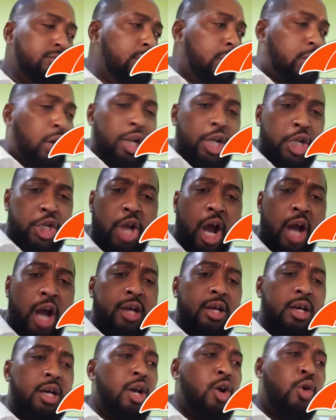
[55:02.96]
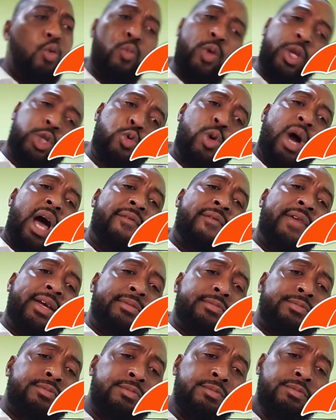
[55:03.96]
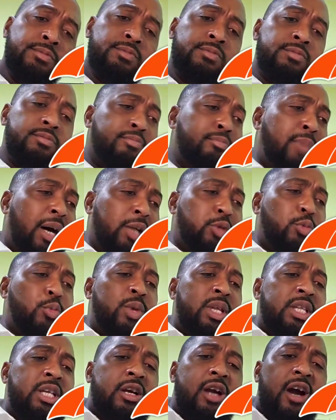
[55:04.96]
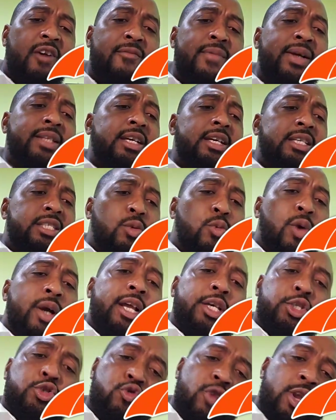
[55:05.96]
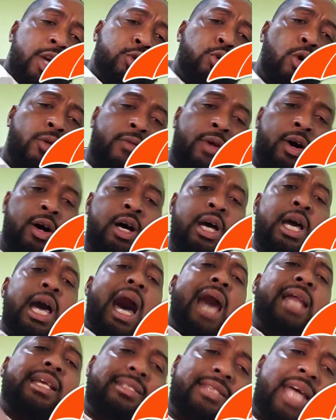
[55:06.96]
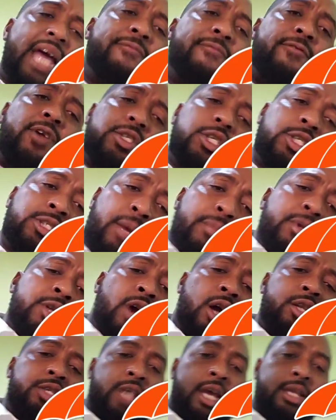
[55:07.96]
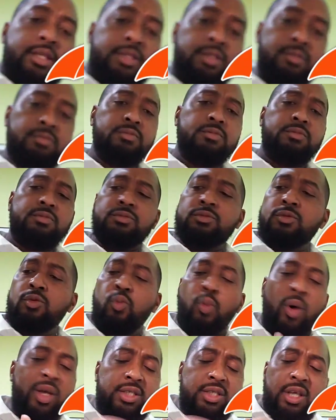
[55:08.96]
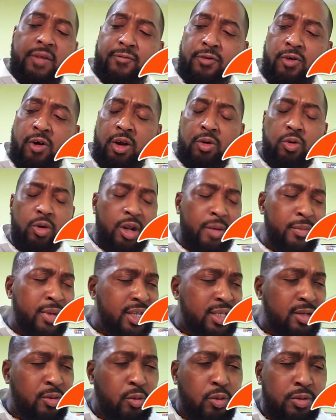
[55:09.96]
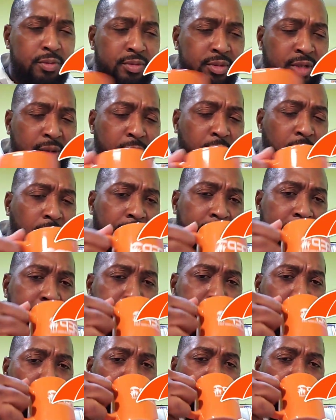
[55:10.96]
Because they're shocked. We do have it, but the government is the one that's screwing us over, and it's time for us to stop the nonsense once and for all. Hold on, let me get some coffee.